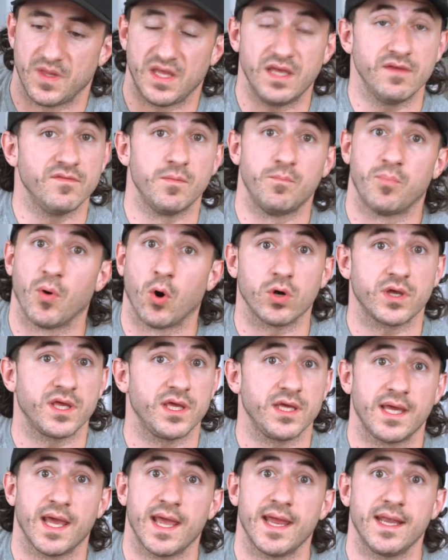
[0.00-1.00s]
even
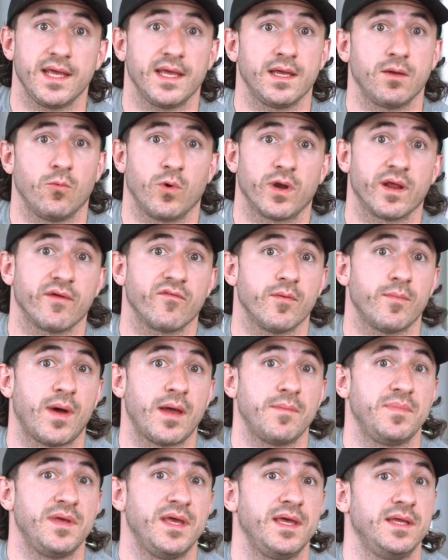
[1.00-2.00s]
bulking, gaining, whatever it
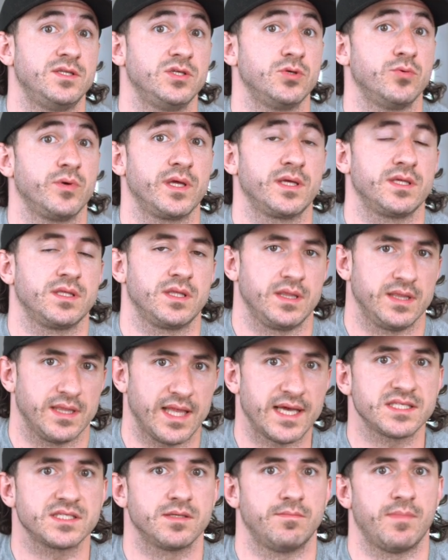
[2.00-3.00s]
might be, doing
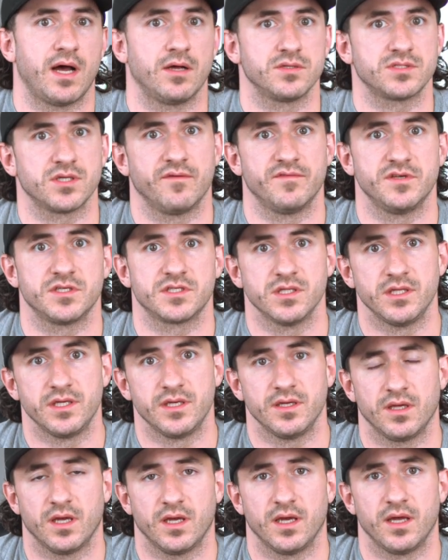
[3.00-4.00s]
less amounts,
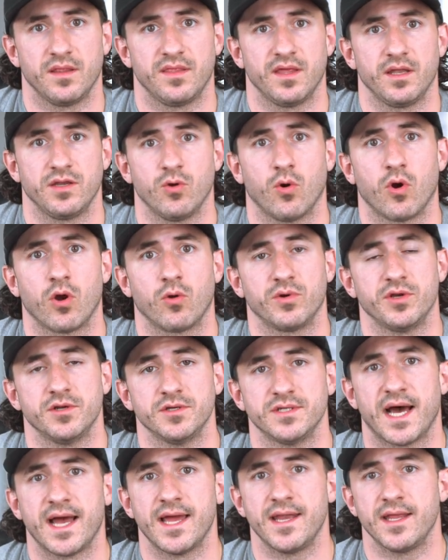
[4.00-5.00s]
obviously, uh, than you are when
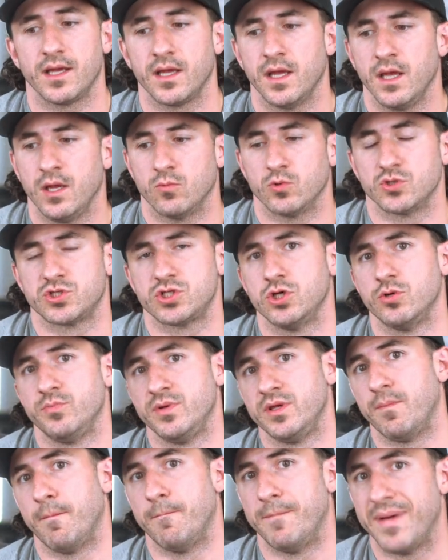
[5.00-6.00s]
you're dieting will still
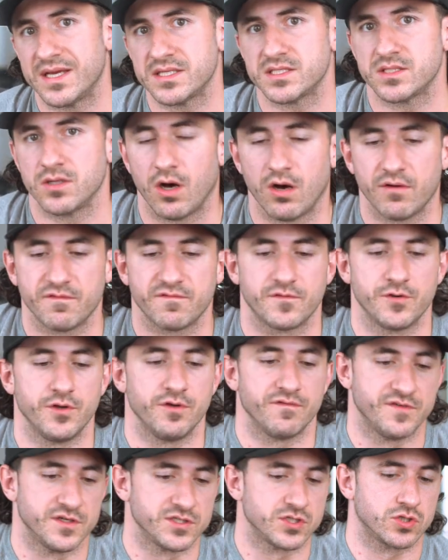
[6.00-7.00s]
be best off for
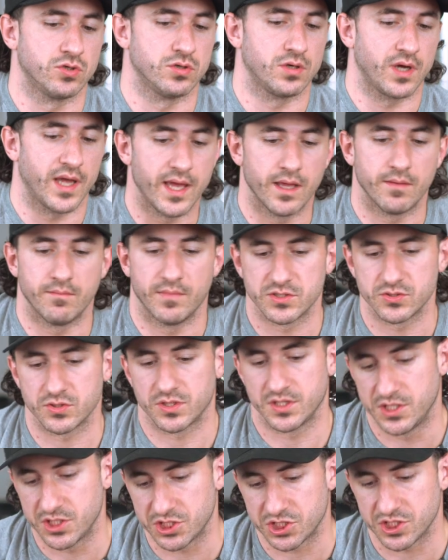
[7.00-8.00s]
your physical and mental
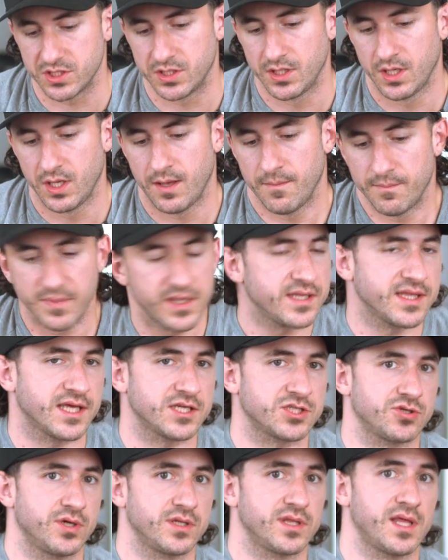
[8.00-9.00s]
condition being
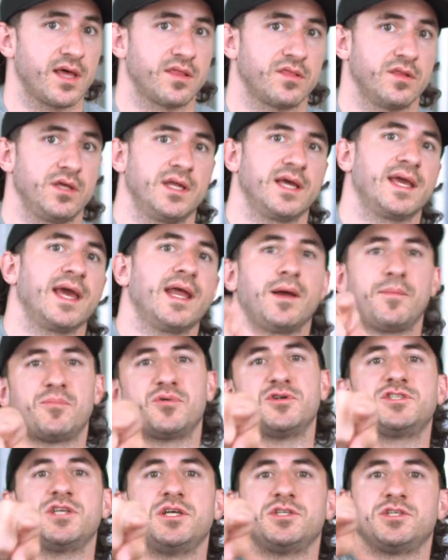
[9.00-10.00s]
that strength athlete. Again, I
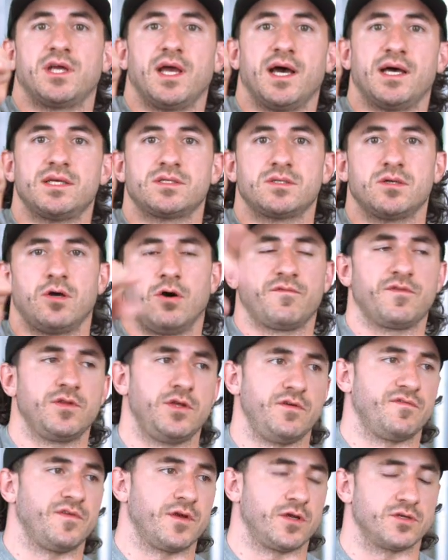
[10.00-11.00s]
appreciate you guys.
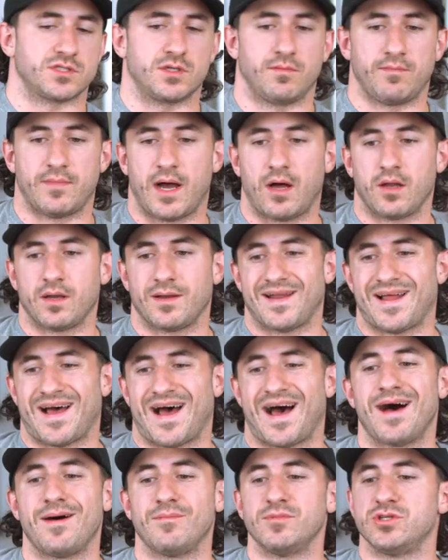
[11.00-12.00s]
Hopefully, you figured something out.
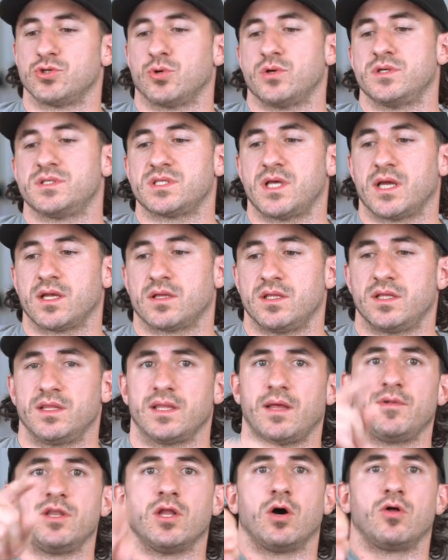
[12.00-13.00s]
I'm enjoying cycling.
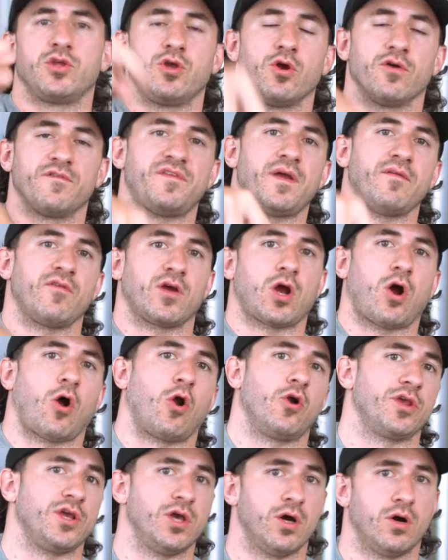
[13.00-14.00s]
Let me know your favorite
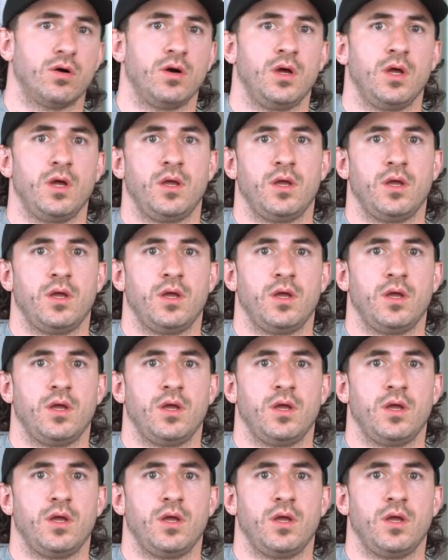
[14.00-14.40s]
cardio